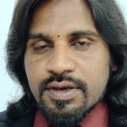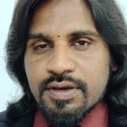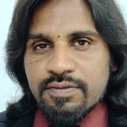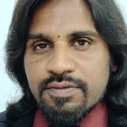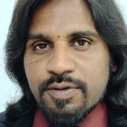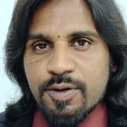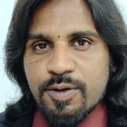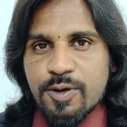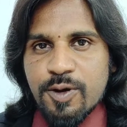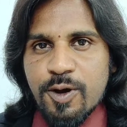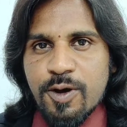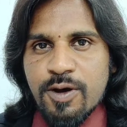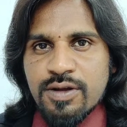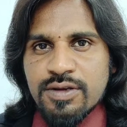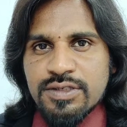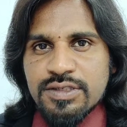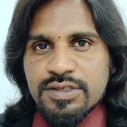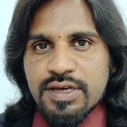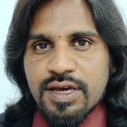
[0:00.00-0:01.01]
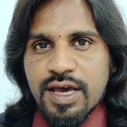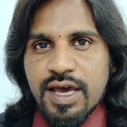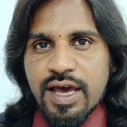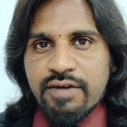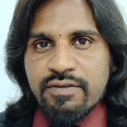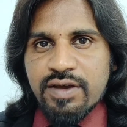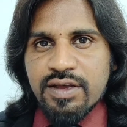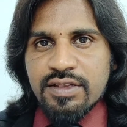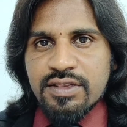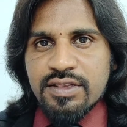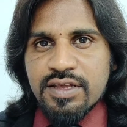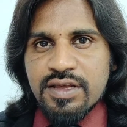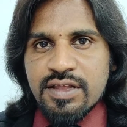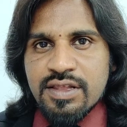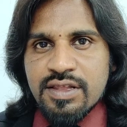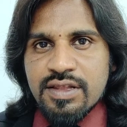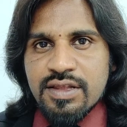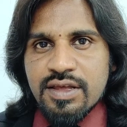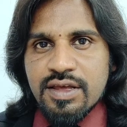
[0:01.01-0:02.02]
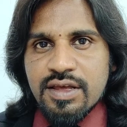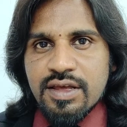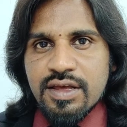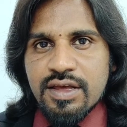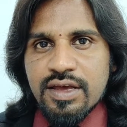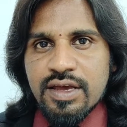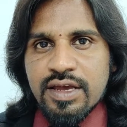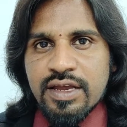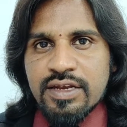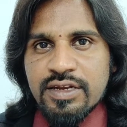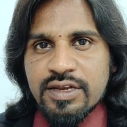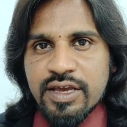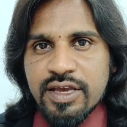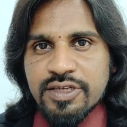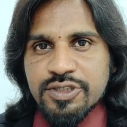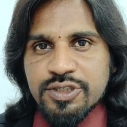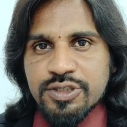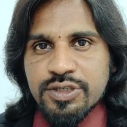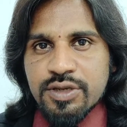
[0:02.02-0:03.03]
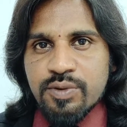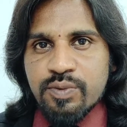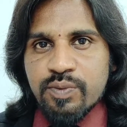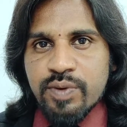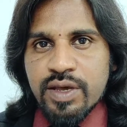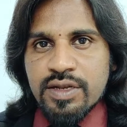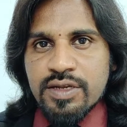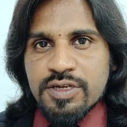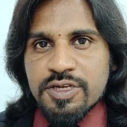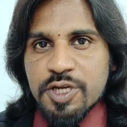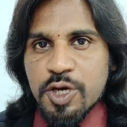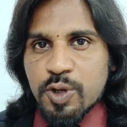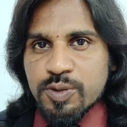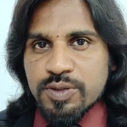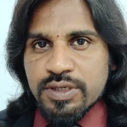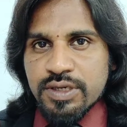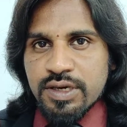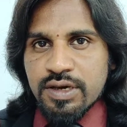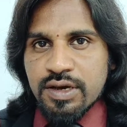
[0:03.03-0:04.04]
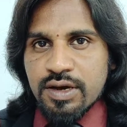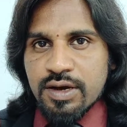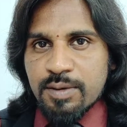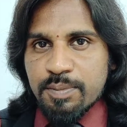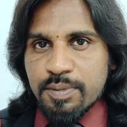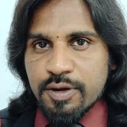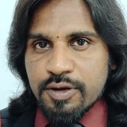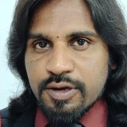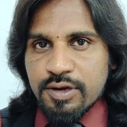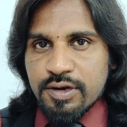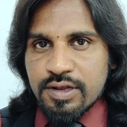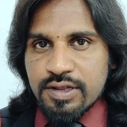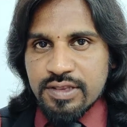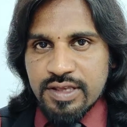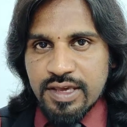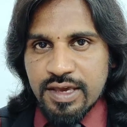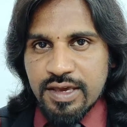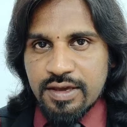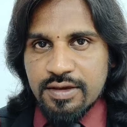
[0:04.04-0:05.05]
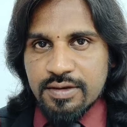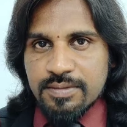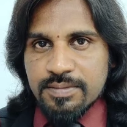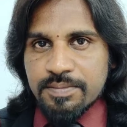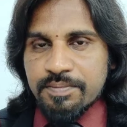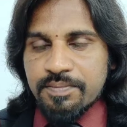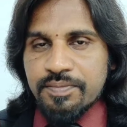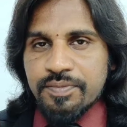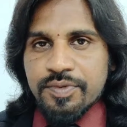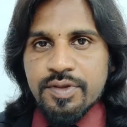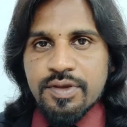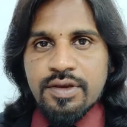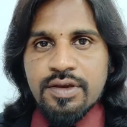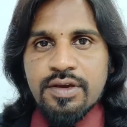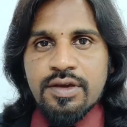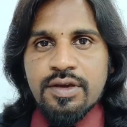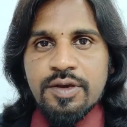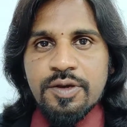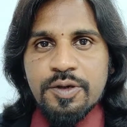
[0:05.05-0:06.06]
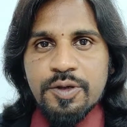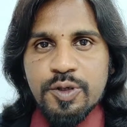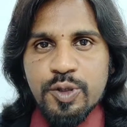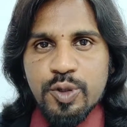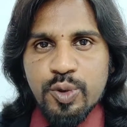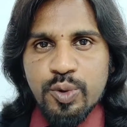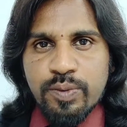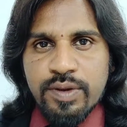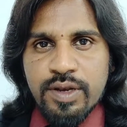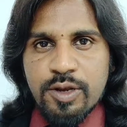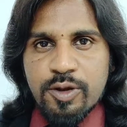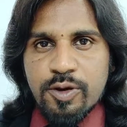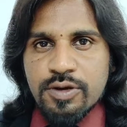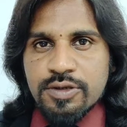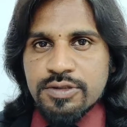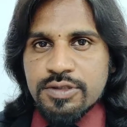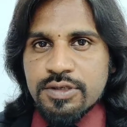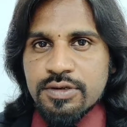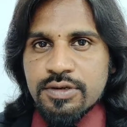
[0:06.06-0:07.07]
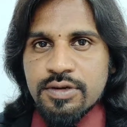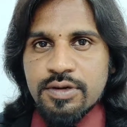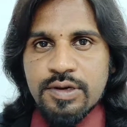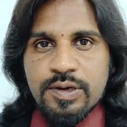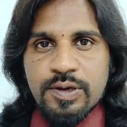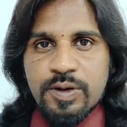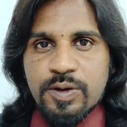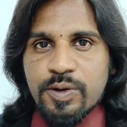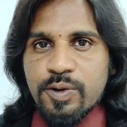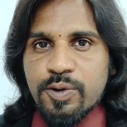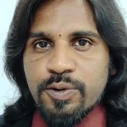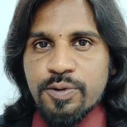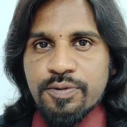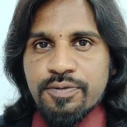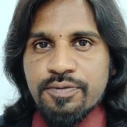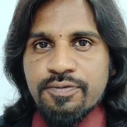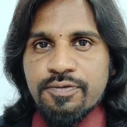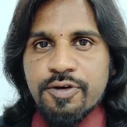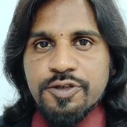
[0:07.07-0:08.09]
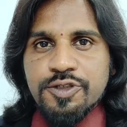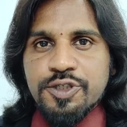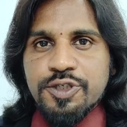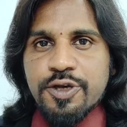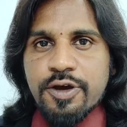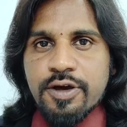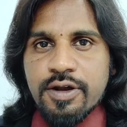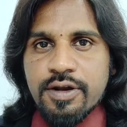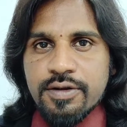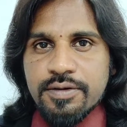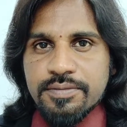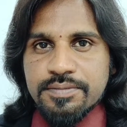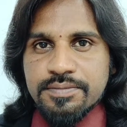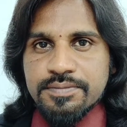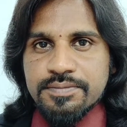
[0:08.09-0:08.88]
If you're not having this intention when doubting a particular thing, you will not grow for sure.